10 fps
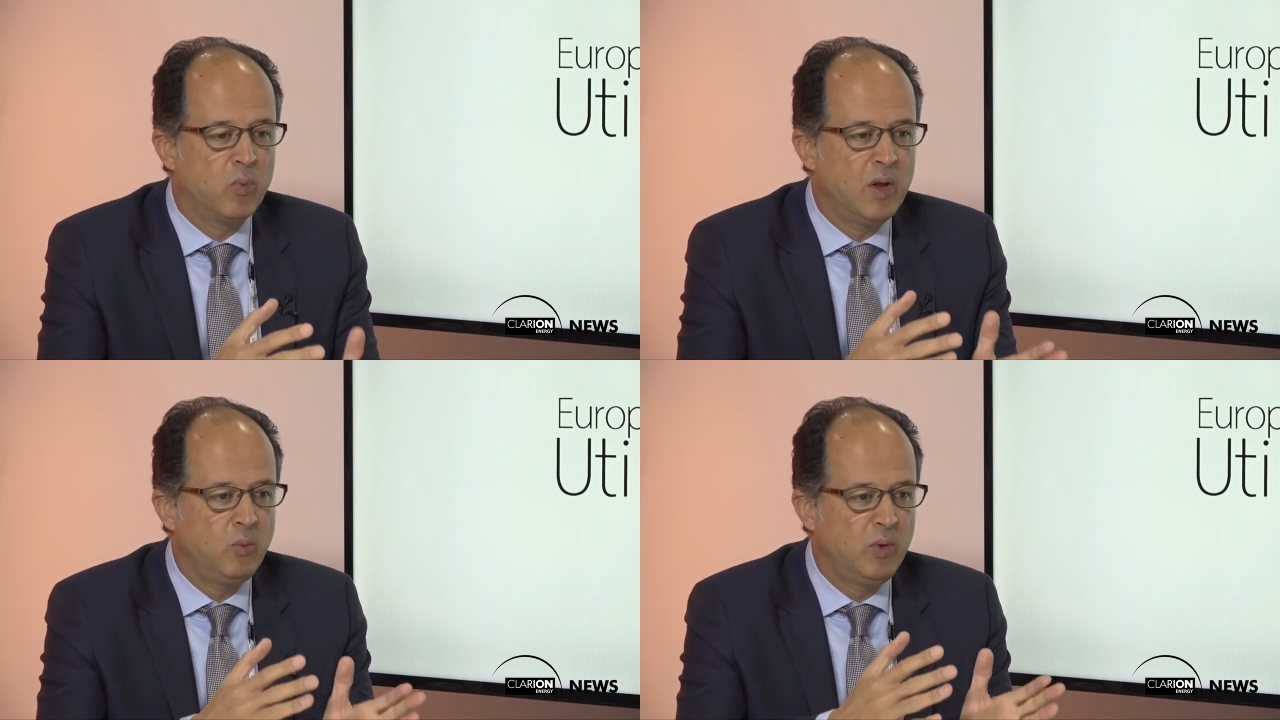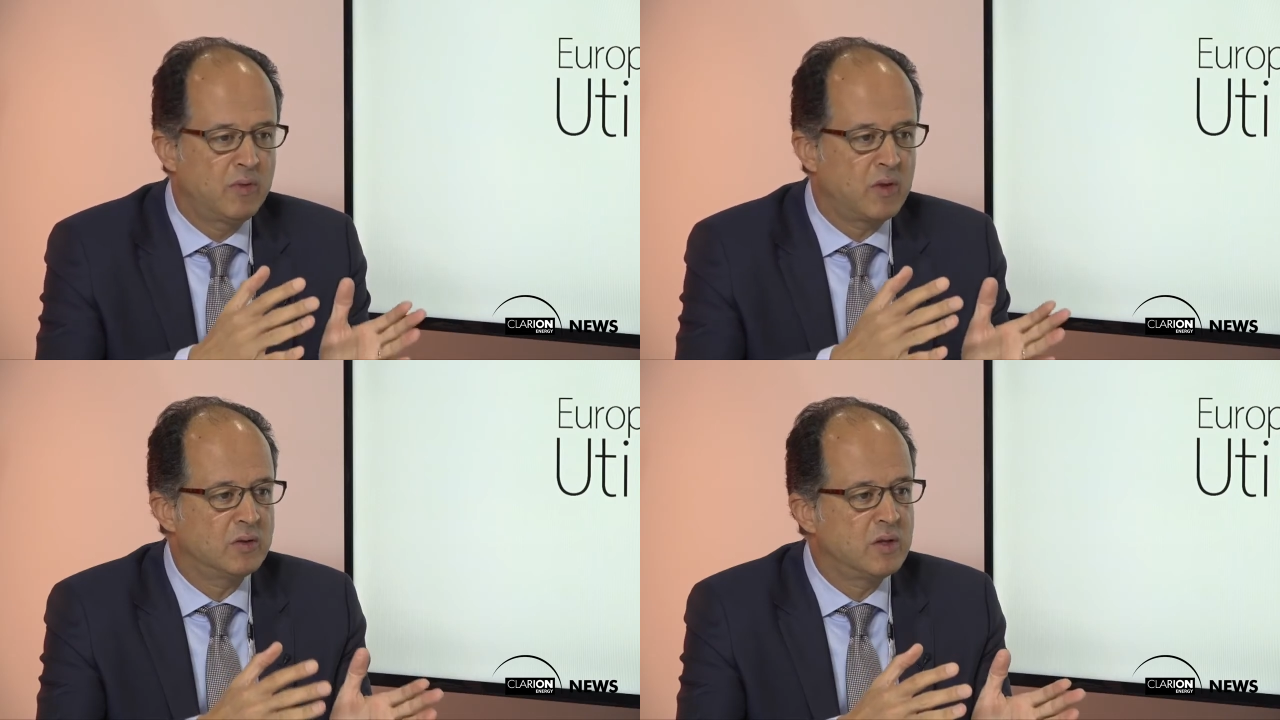when we
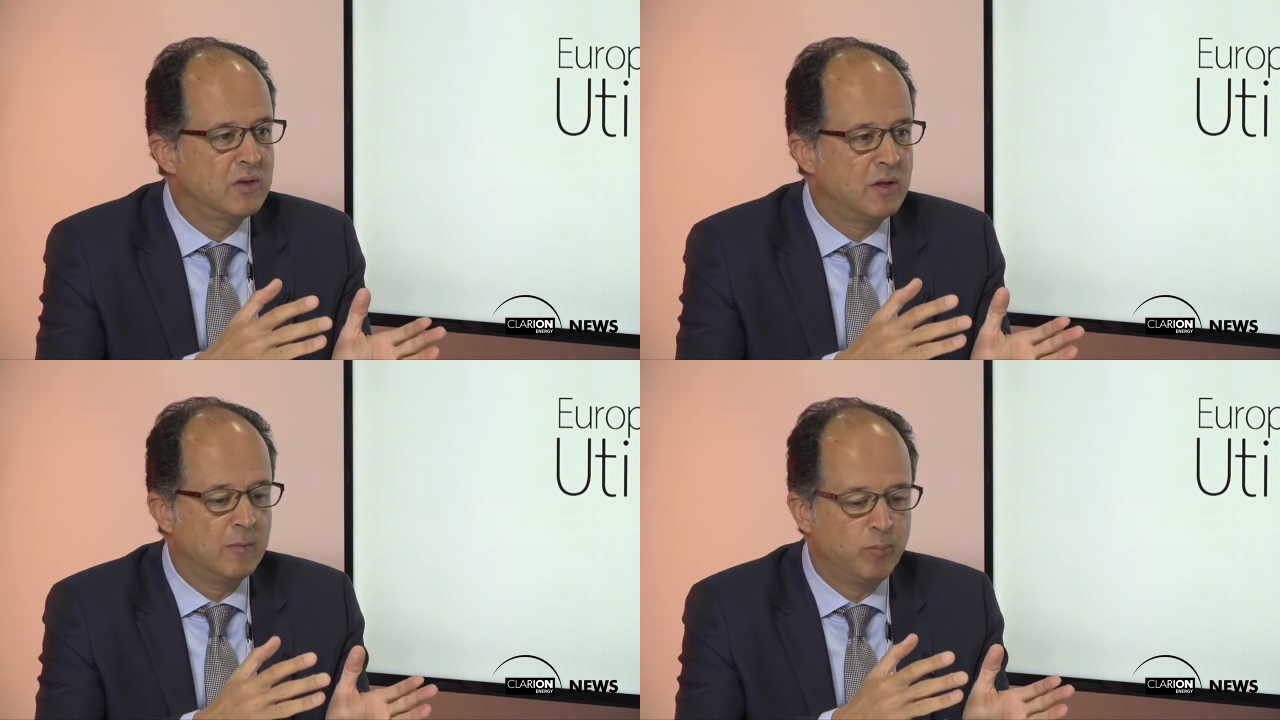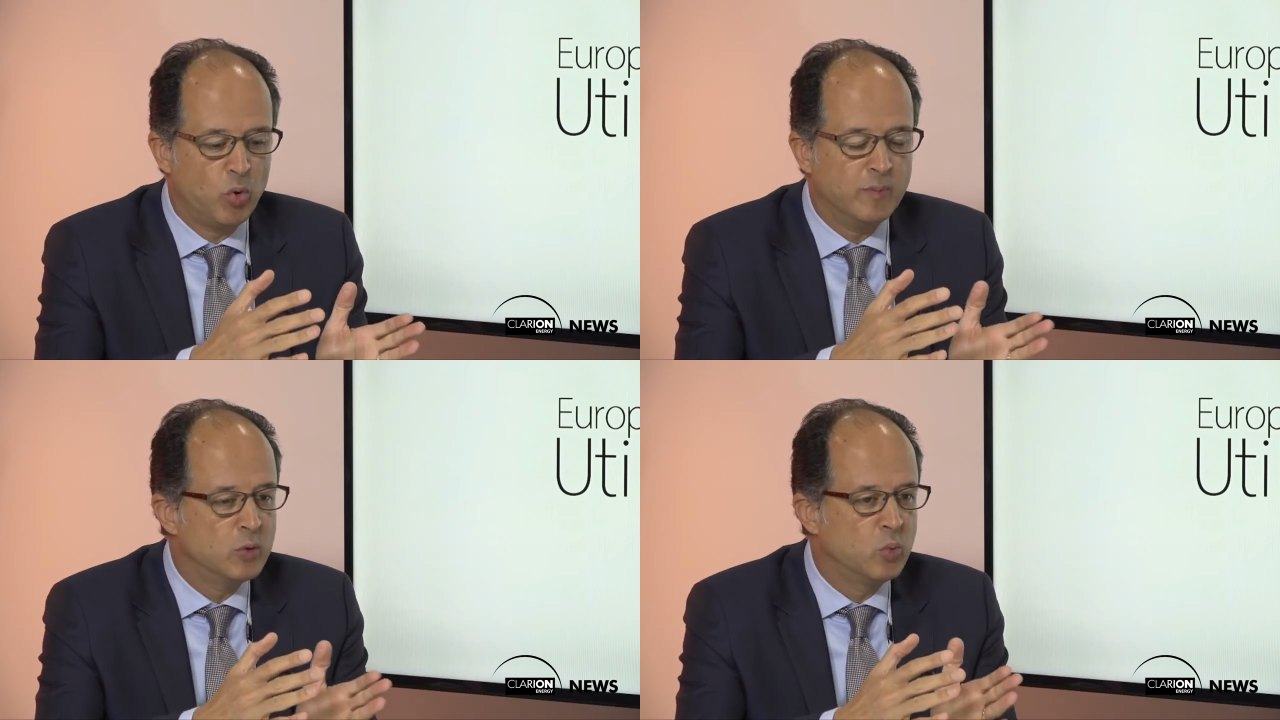started the
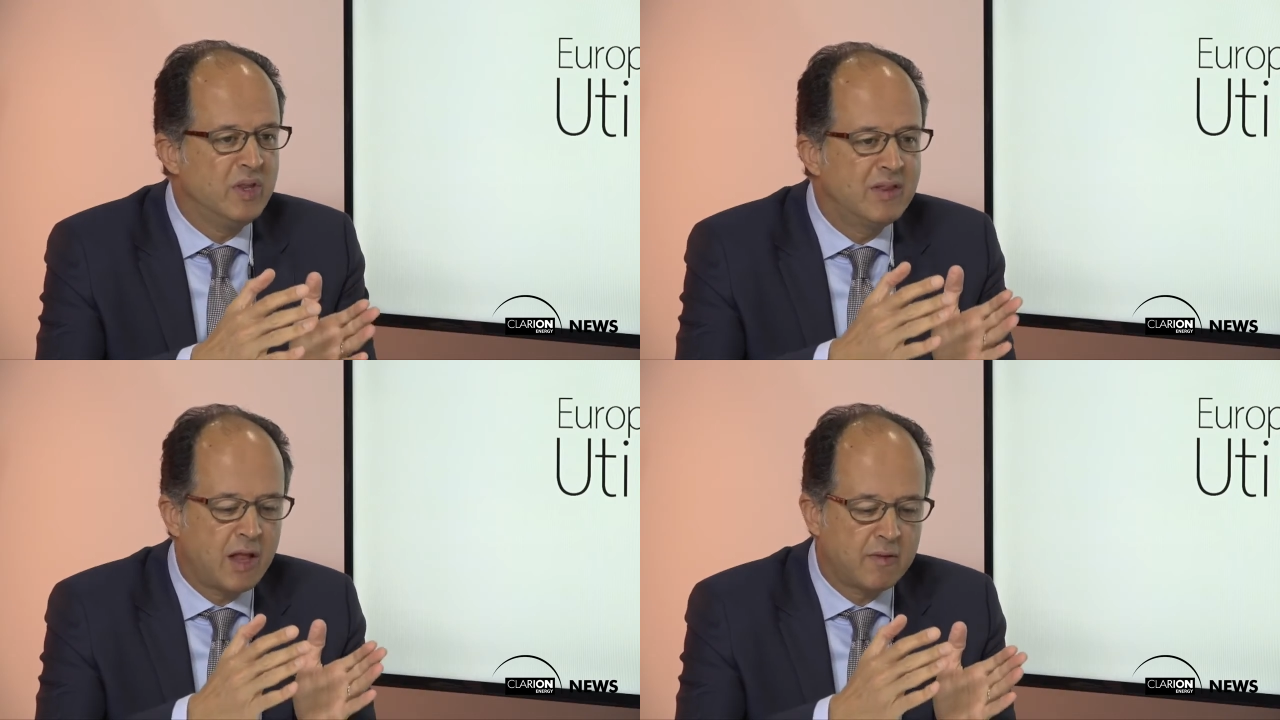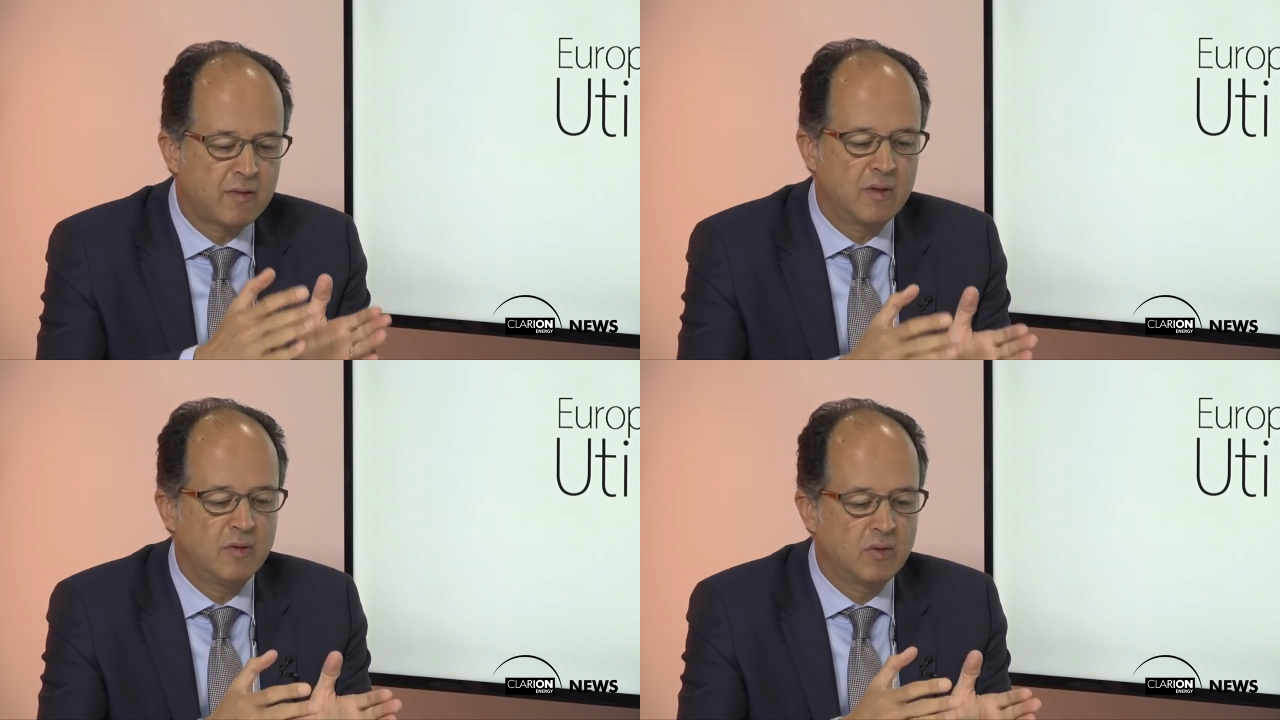deployment, we
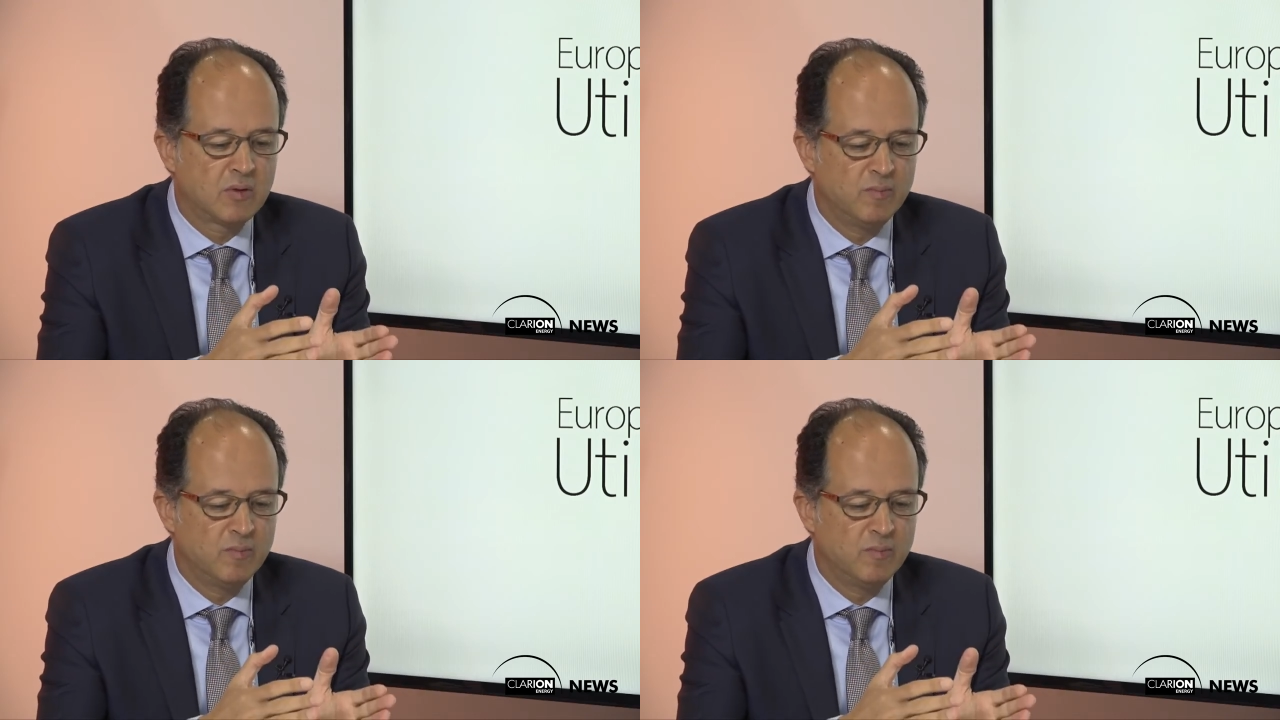tested